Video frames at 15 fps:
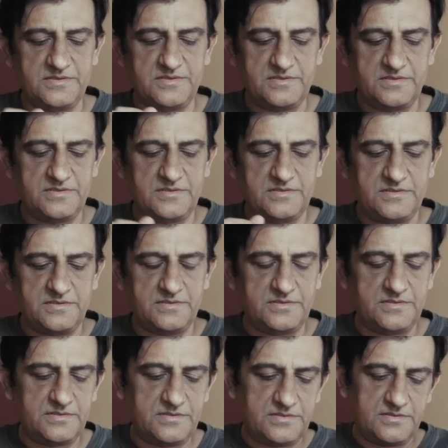
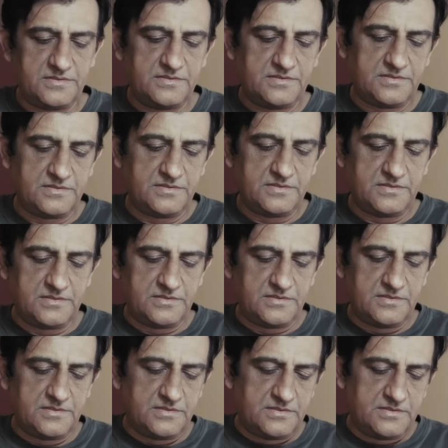
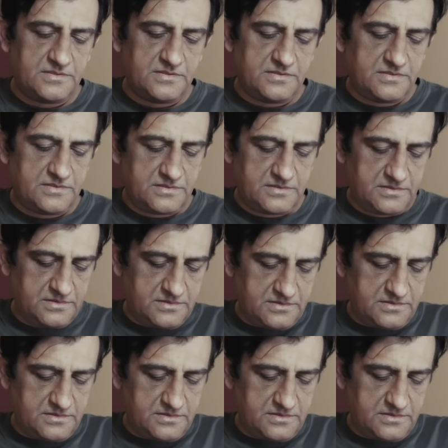(silence)